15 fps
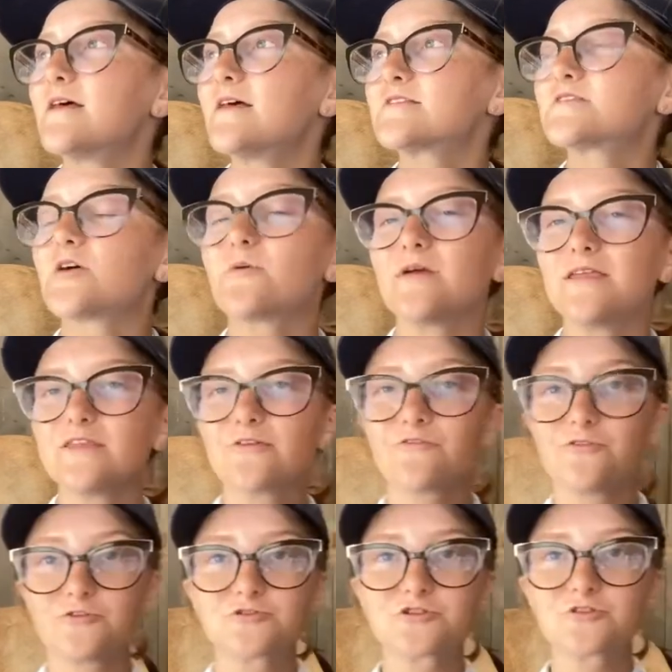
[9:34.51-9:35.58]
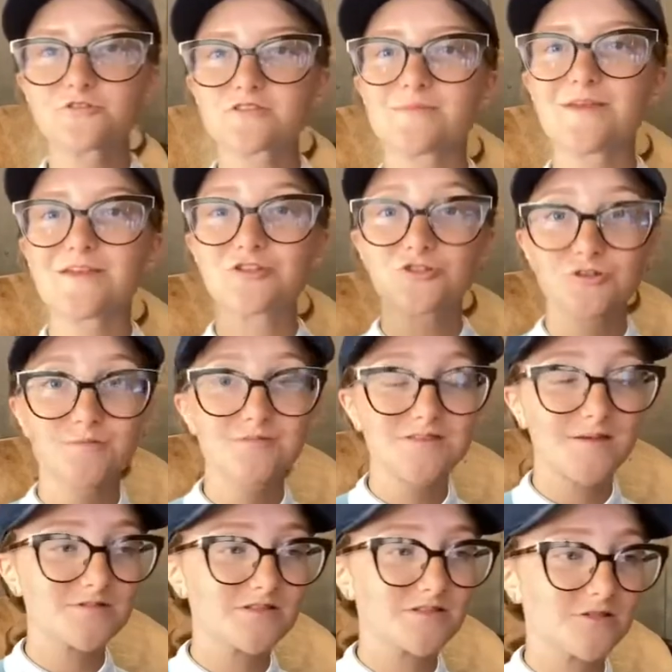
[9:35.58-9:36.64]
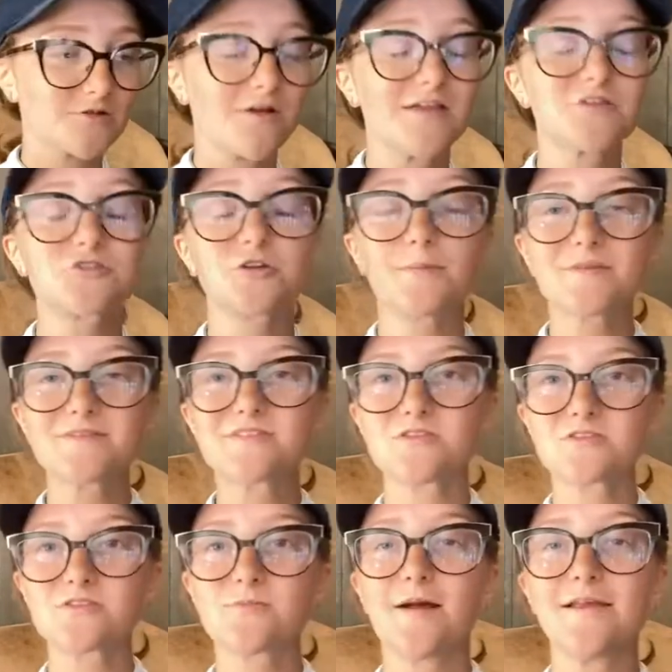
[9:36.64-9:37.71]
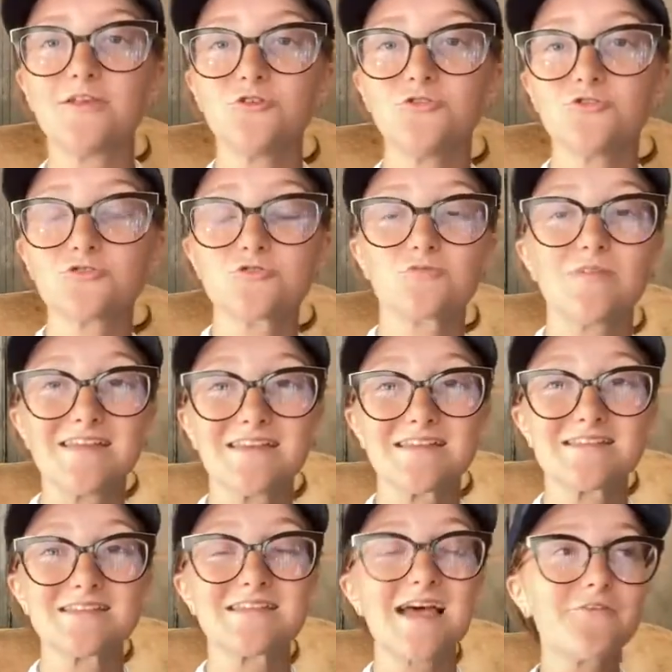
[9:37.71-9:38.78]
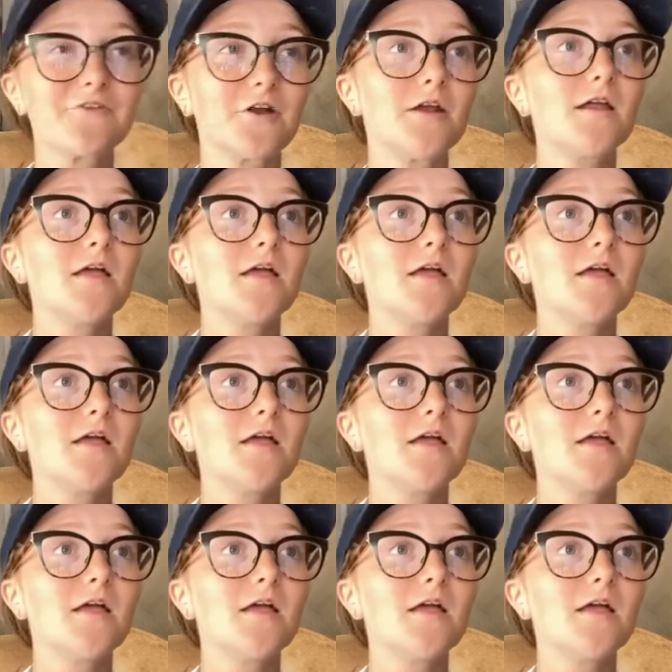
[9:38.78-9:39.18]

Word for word: So in the future, there's gonna be a shrimp substitute and shrimp is also my hugest weakness ever.